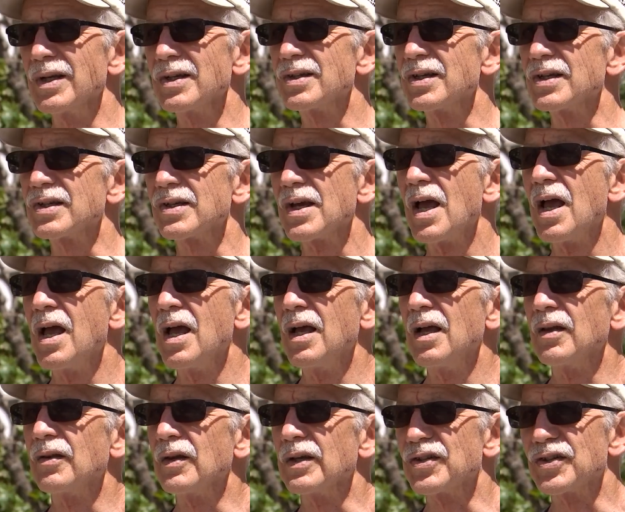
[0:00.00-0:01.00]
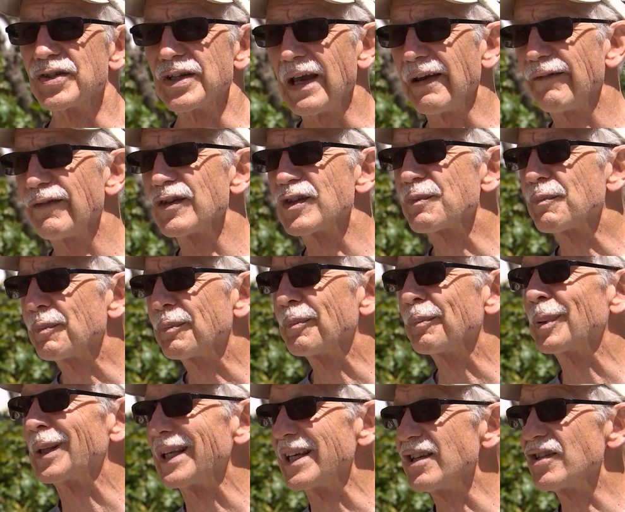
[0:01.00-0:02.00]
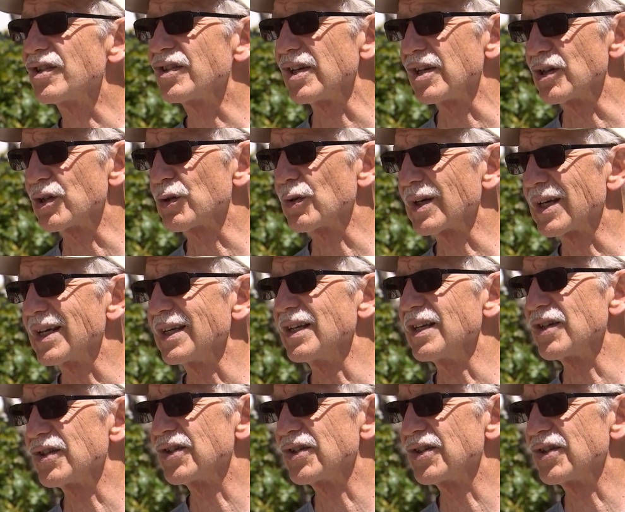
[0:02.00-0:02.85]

This is the safest police district in the